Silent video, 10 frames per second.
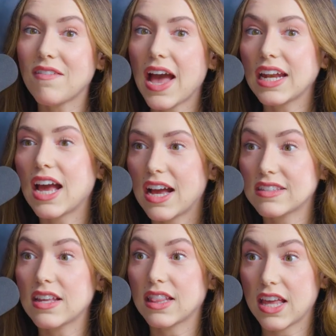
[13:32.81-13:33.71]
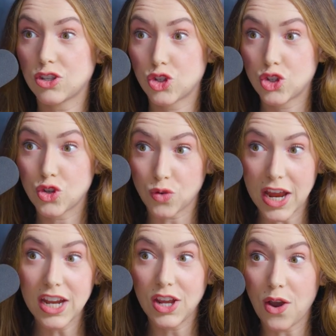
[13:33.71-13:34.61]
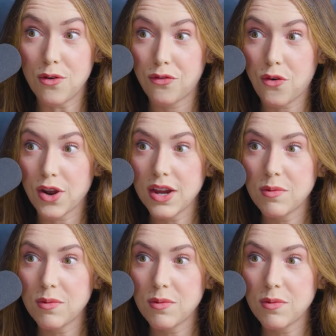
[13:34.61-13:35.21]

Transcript: I've had guys that like straight go for